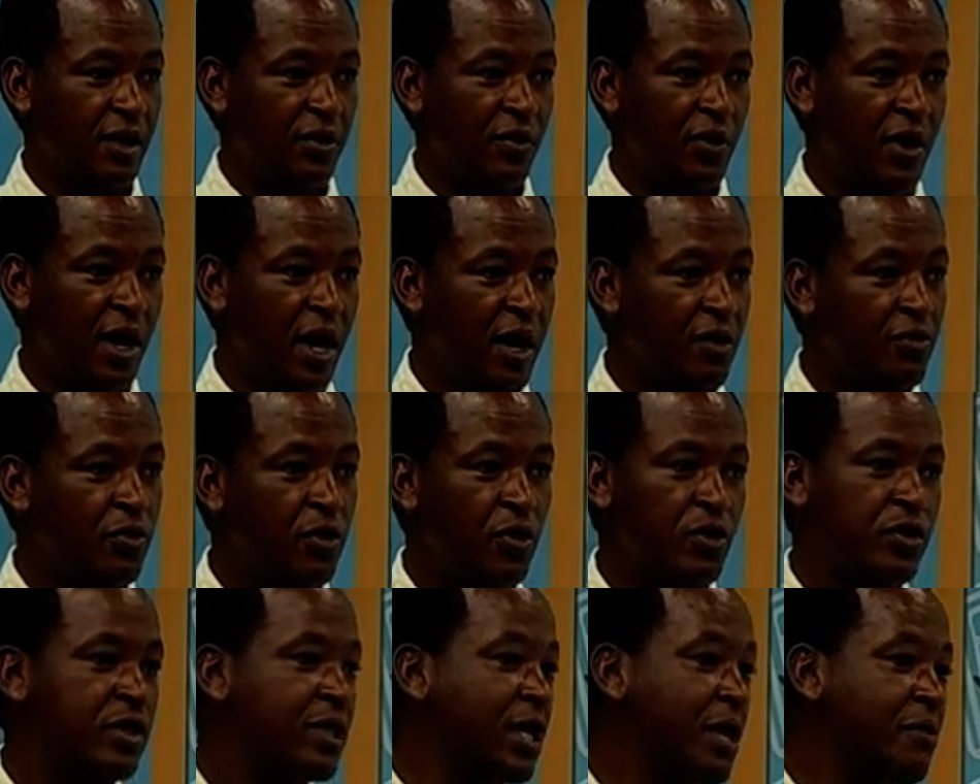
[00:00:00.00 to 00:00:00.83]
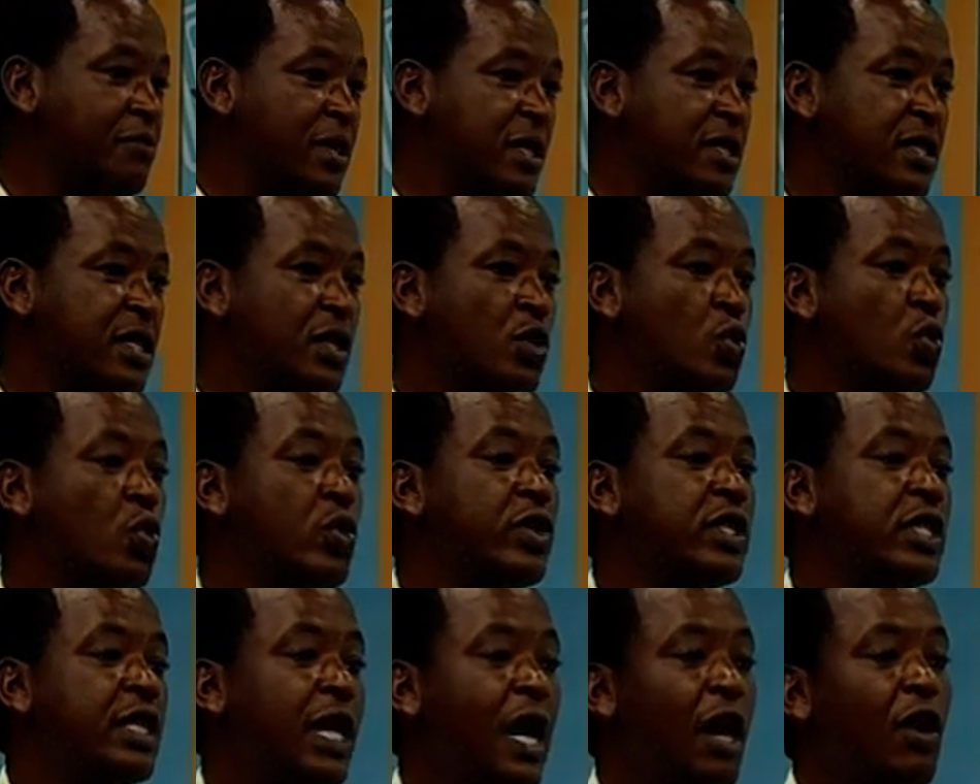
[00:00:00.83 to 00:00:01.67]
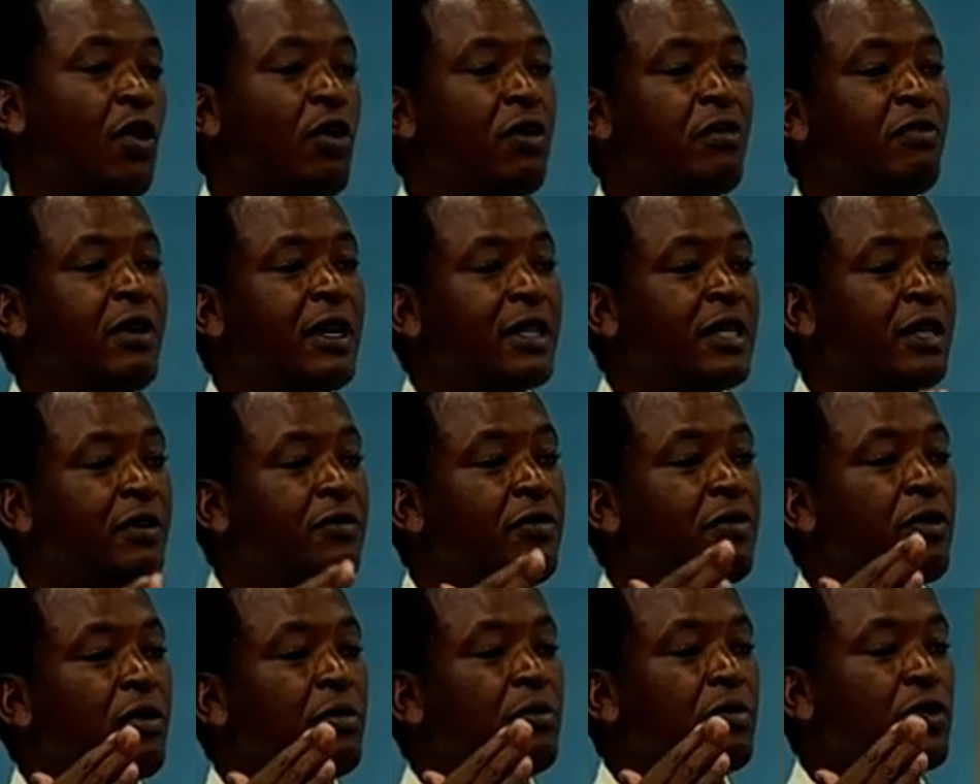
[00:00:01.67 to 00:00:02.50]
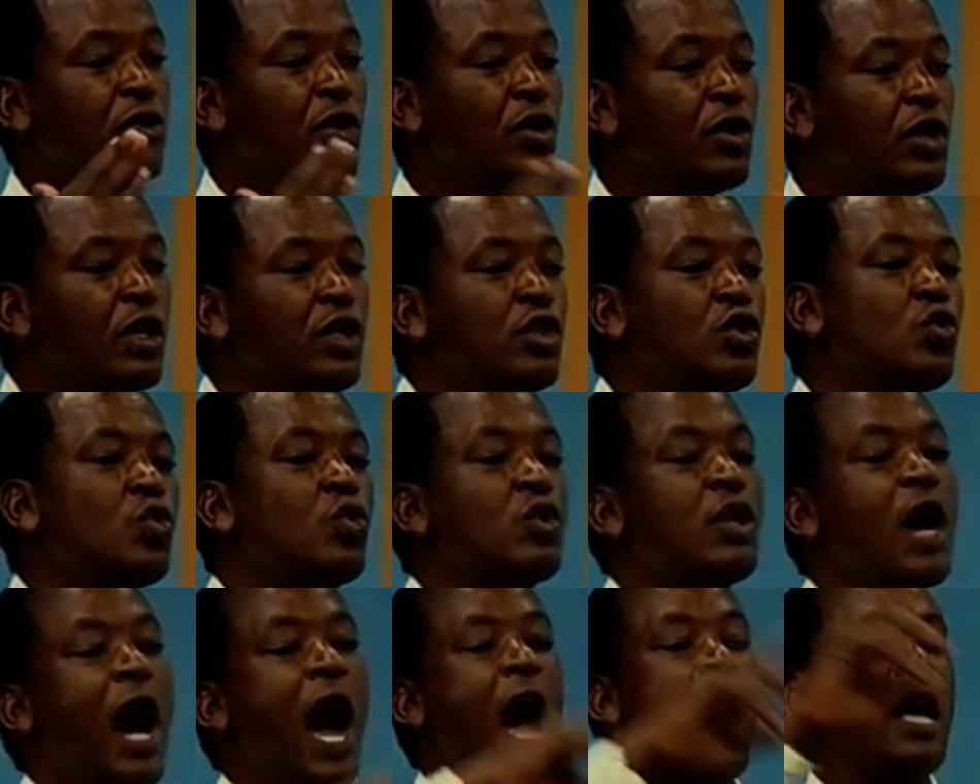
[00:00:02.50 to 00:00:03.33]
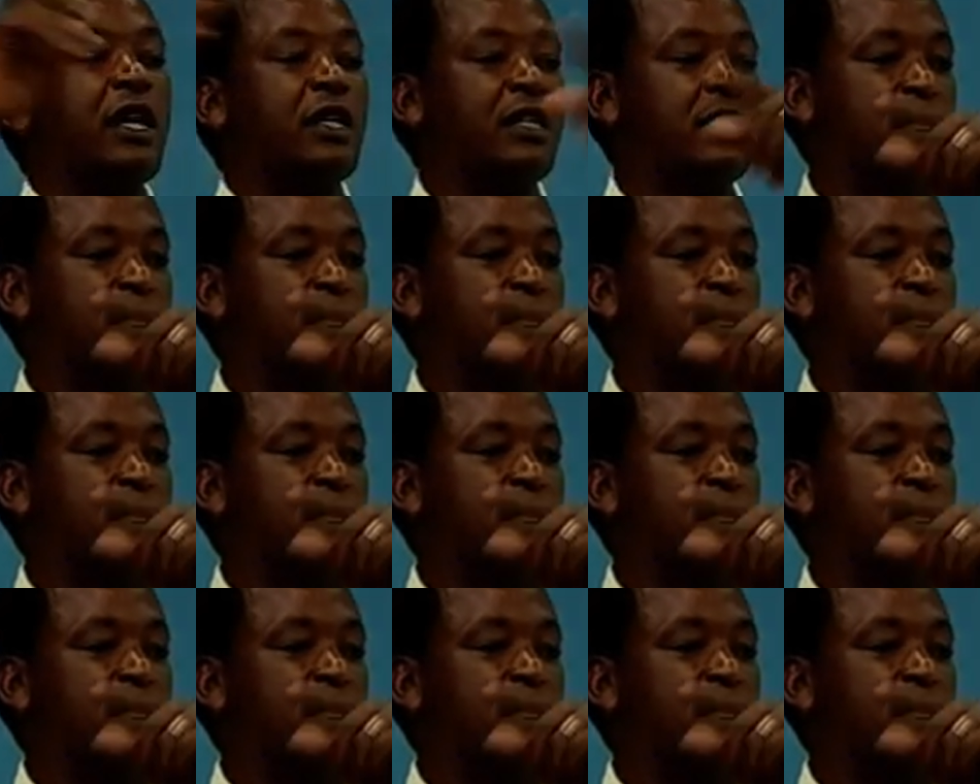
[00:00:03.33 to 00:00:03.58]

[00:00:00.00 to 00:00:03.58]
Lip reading: We have those substances which are converted from solid to gas.